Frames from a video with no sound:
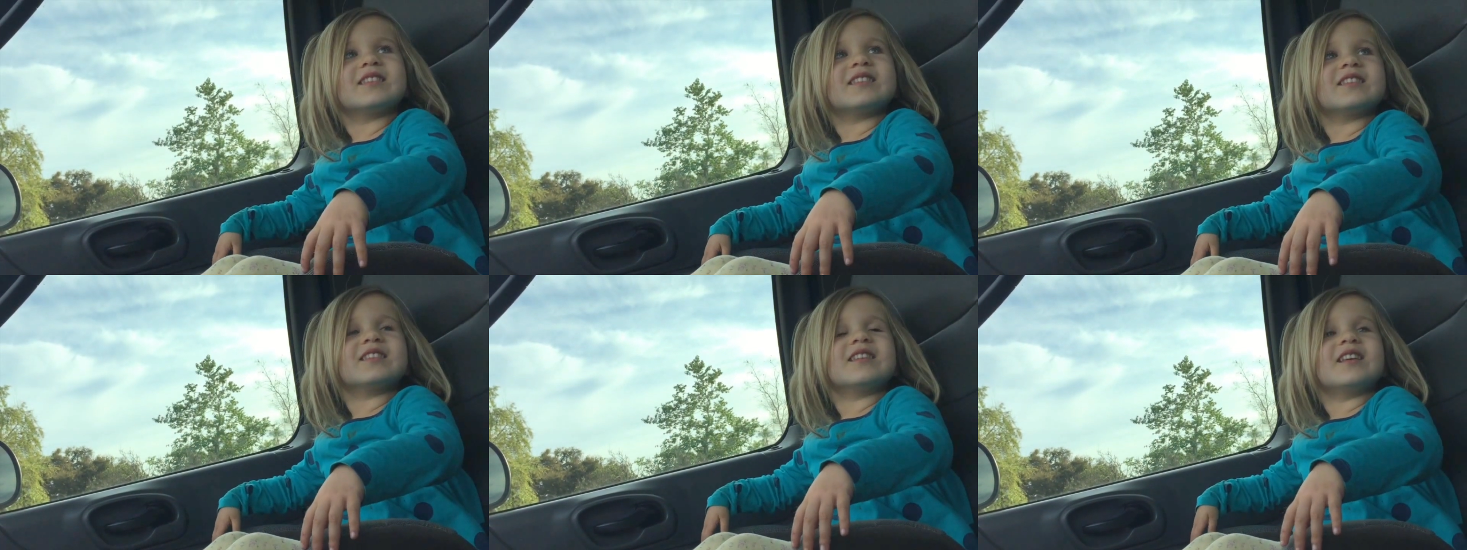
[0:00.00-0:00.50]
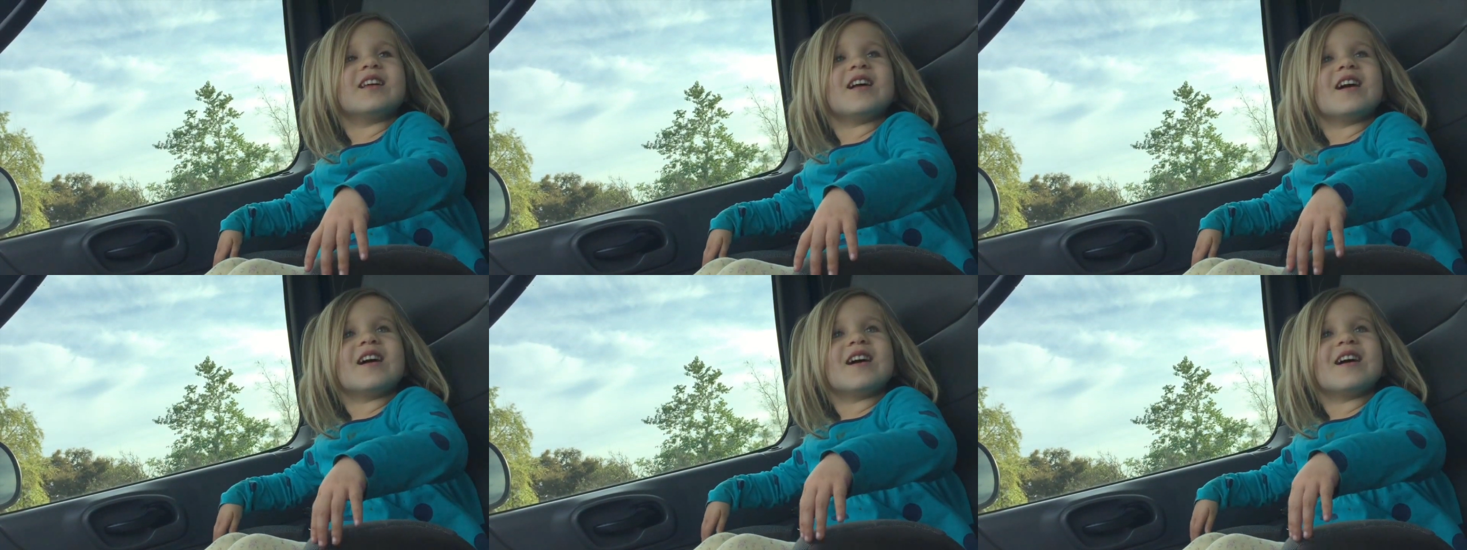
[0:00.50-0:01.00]

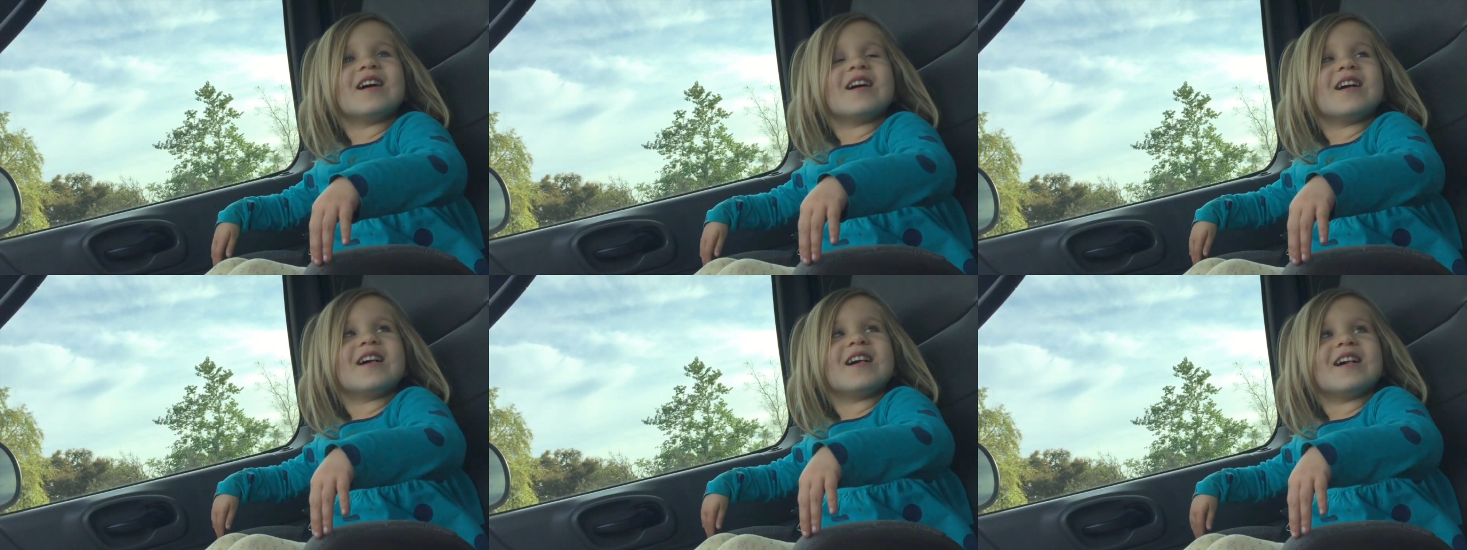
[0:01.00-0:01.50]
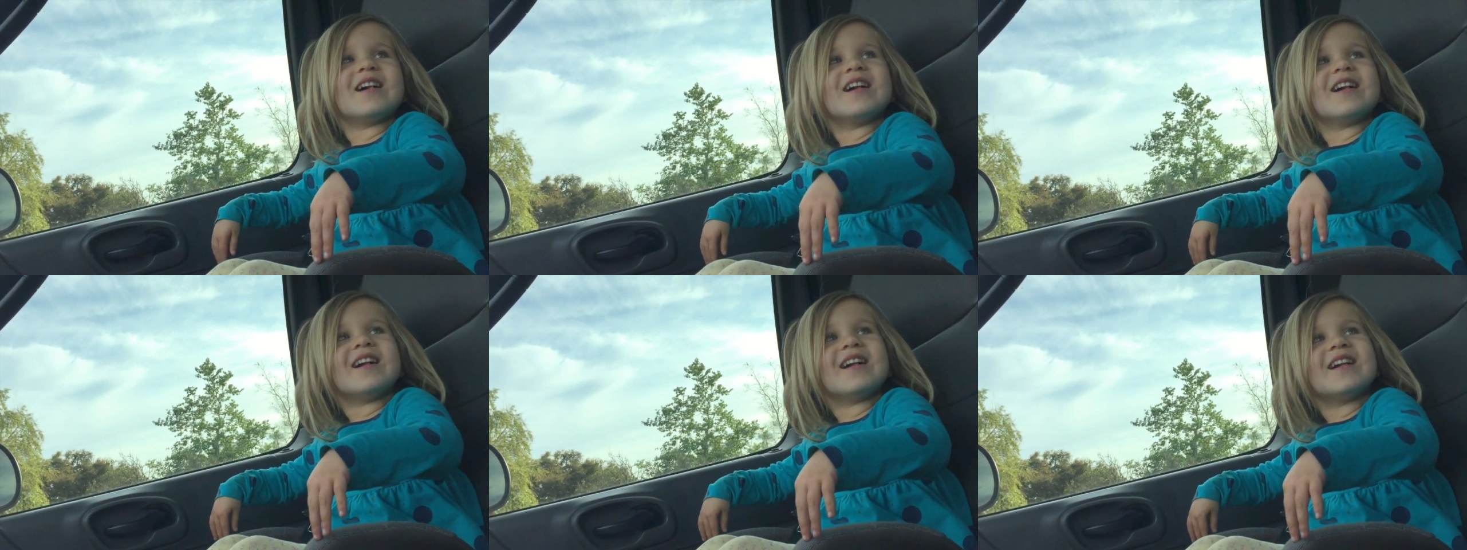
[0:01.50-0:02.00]

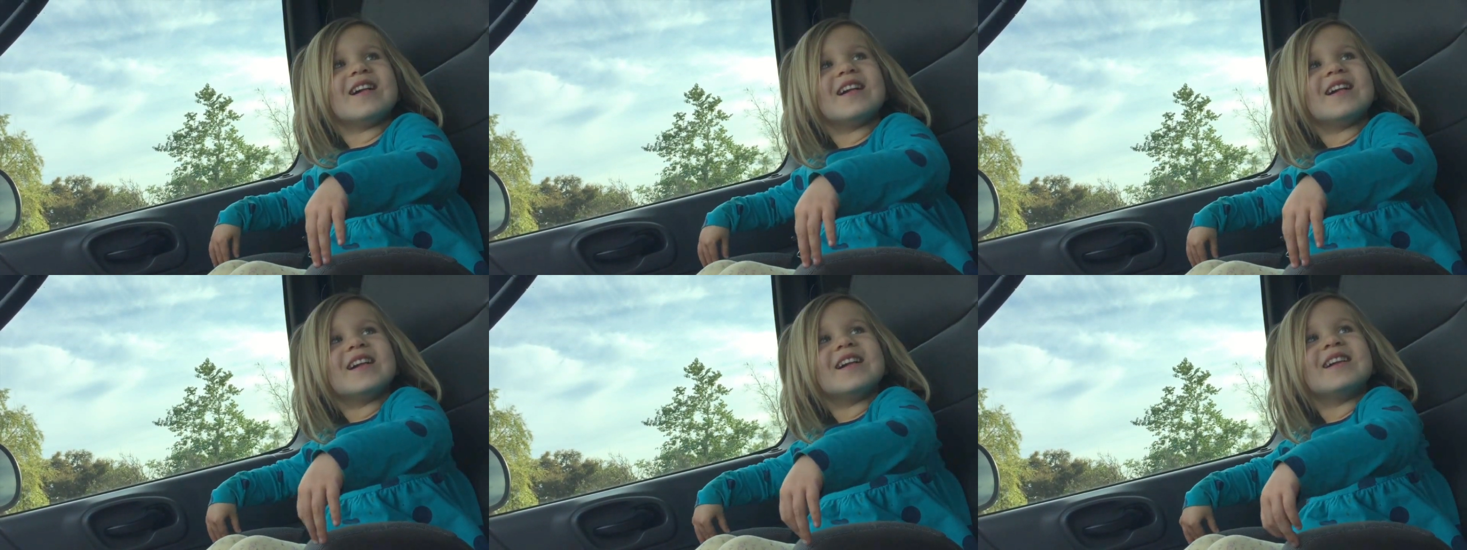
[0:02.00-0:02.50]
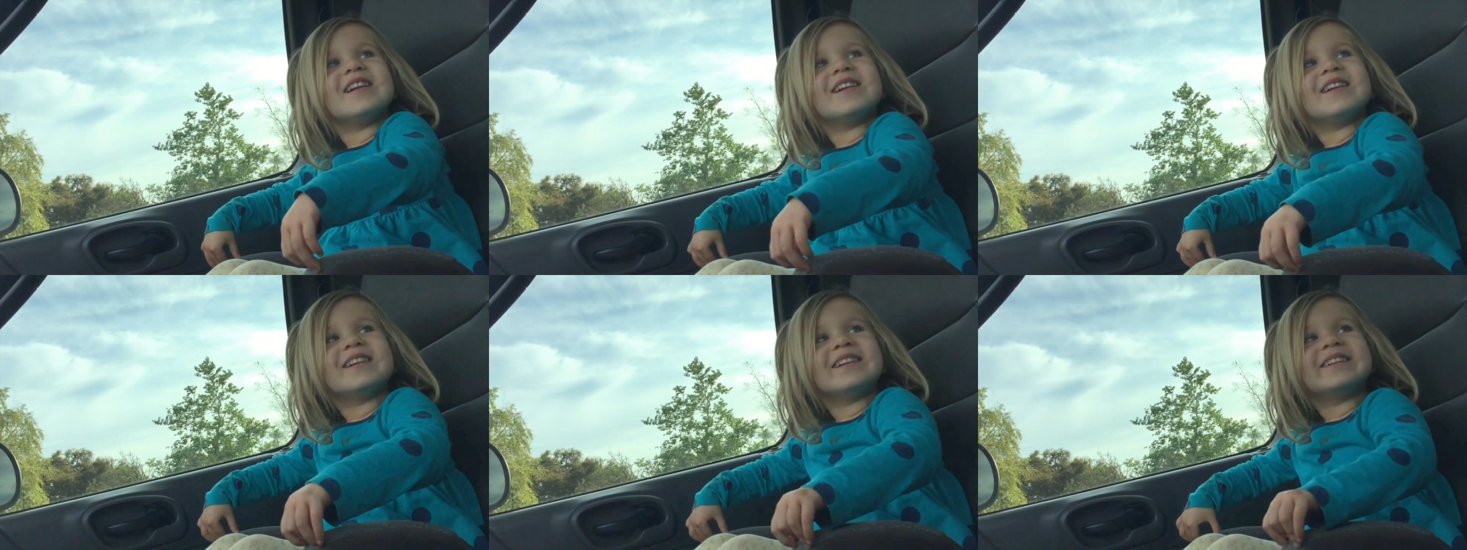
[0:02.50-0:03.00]

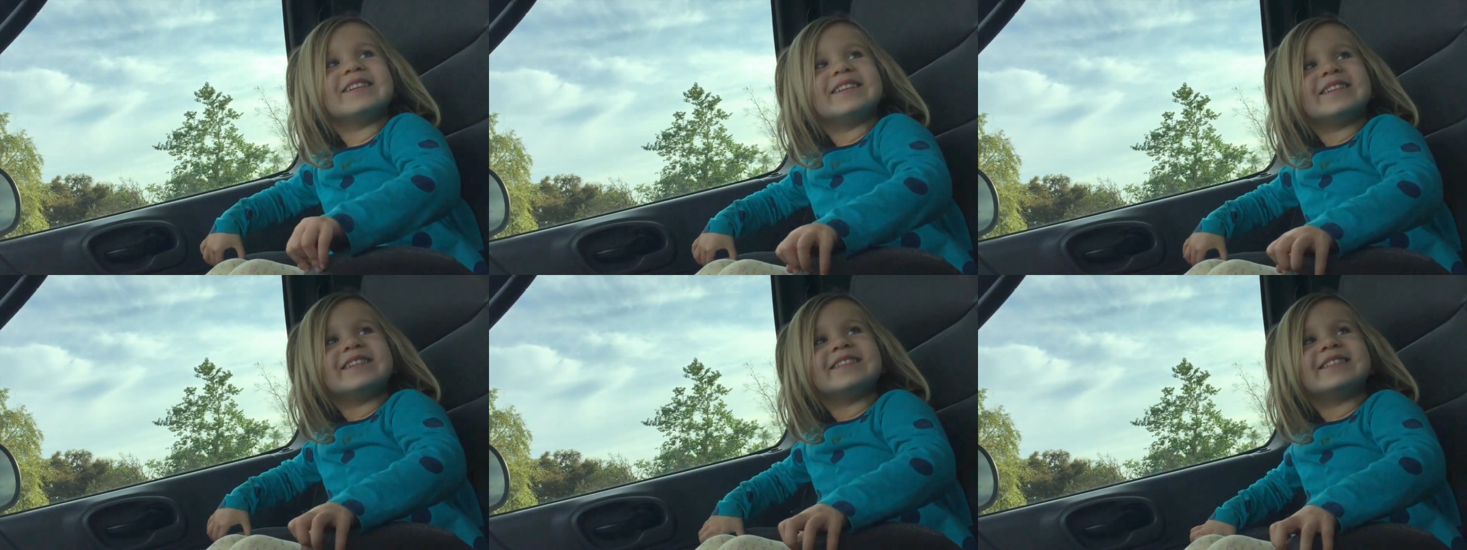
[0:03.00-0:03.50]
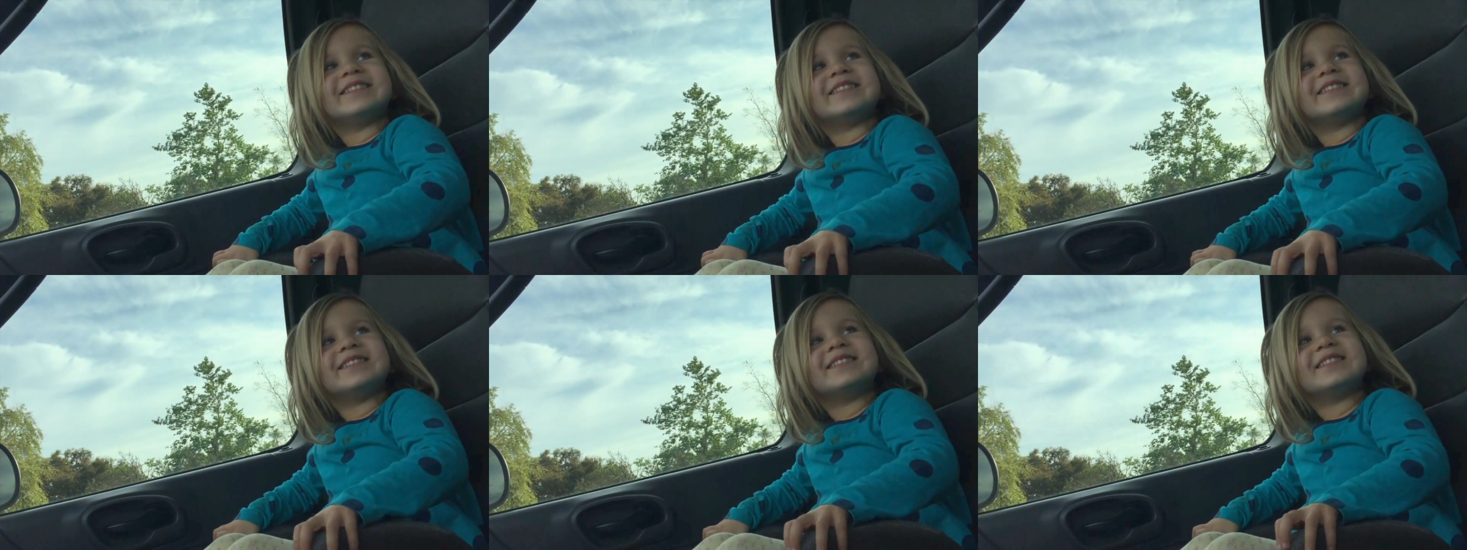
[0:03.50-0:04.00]

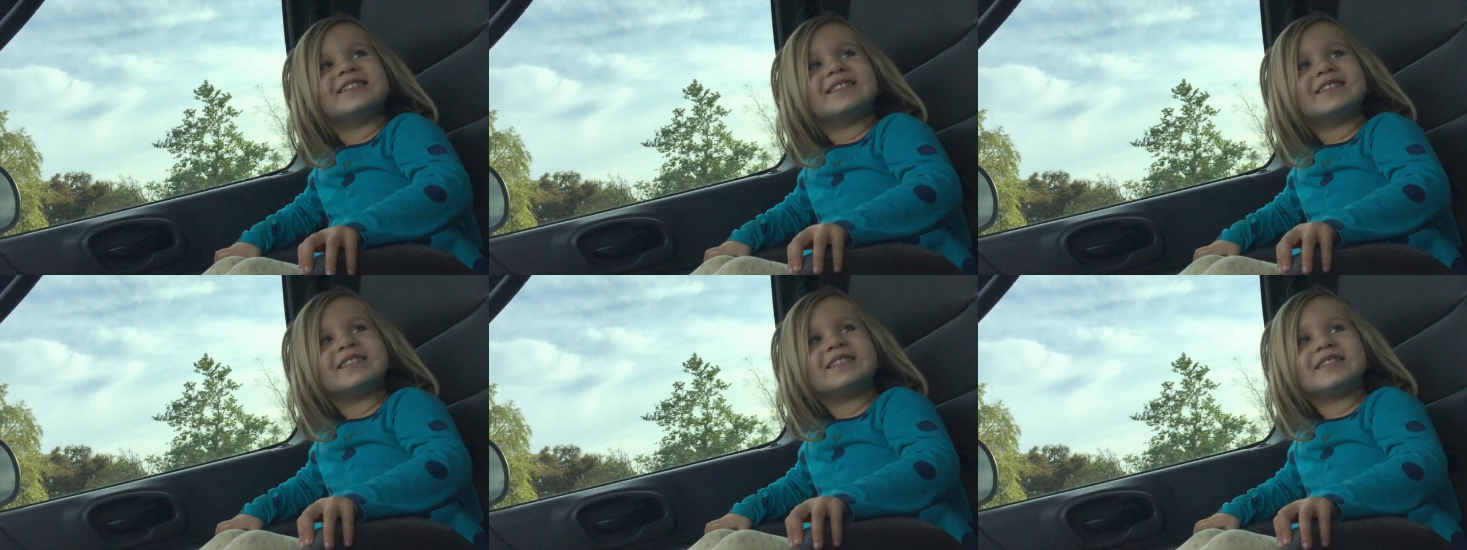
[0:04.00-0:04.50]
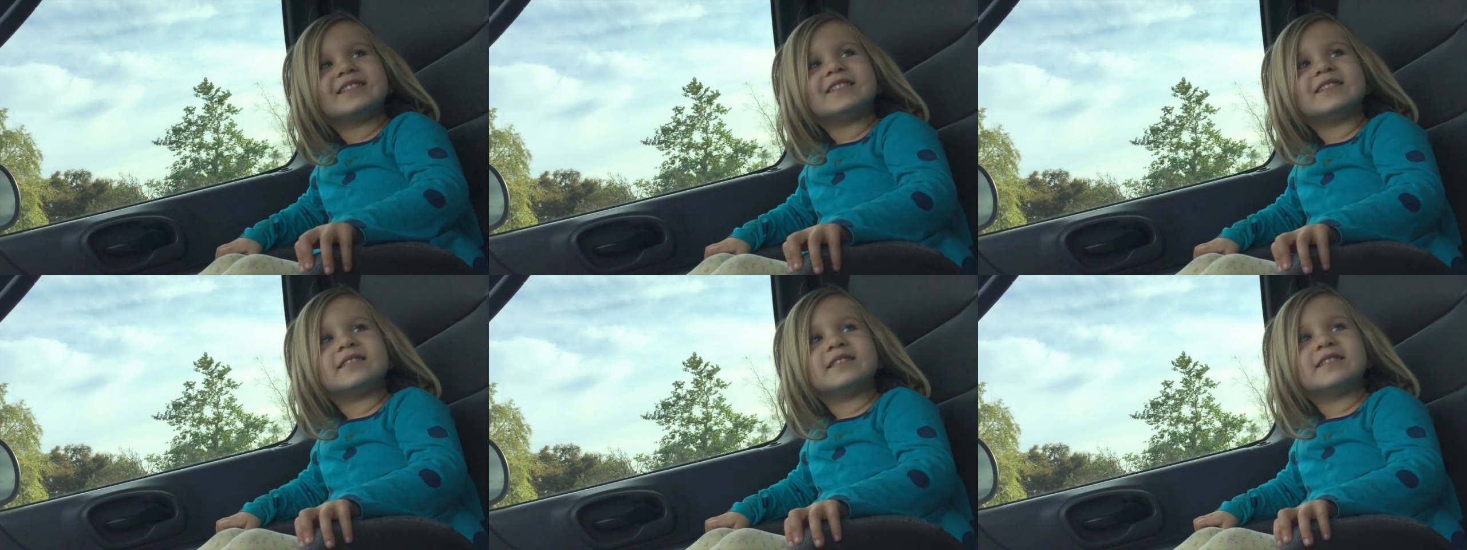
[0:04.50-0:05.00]

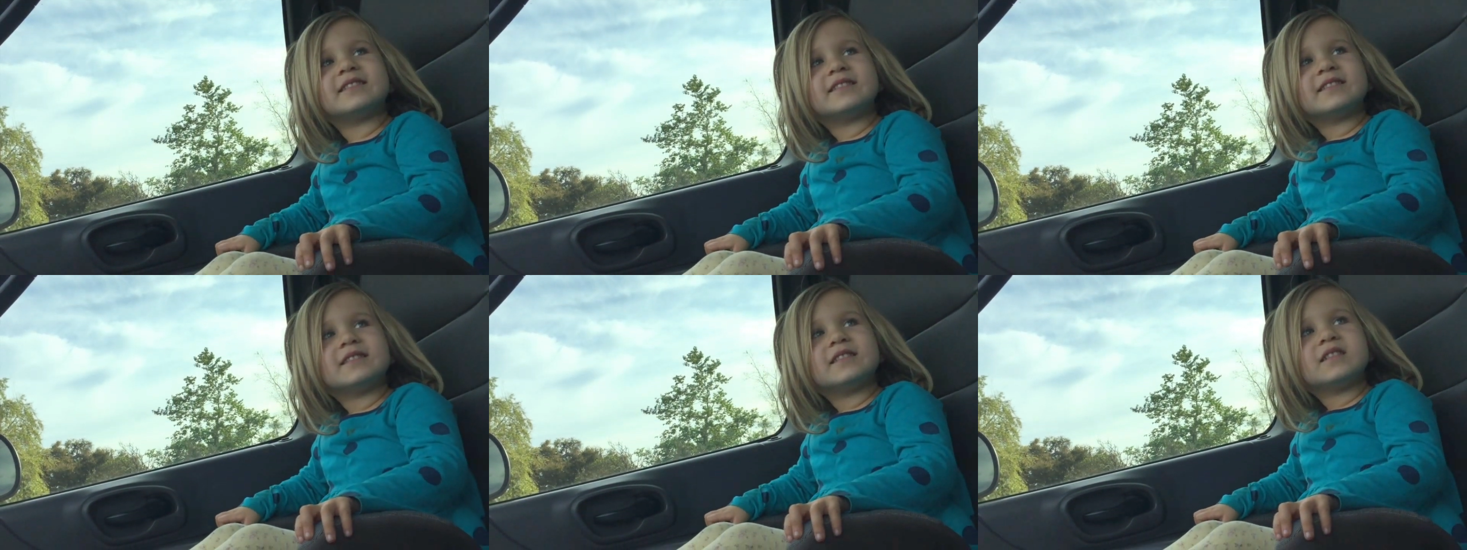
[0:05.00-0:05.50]
Nobody speaks.